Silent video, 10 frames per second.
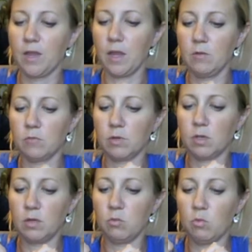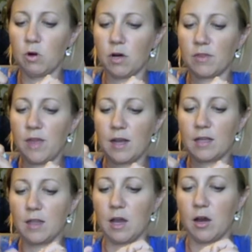and really work that
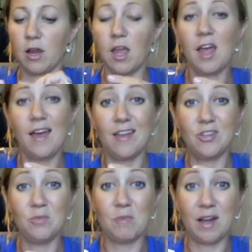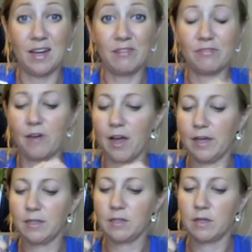in there and you might
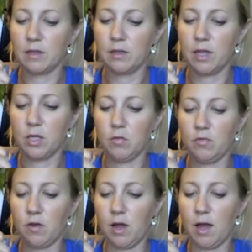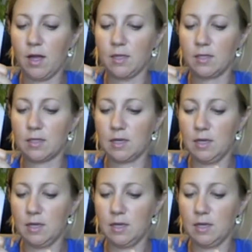find that you've got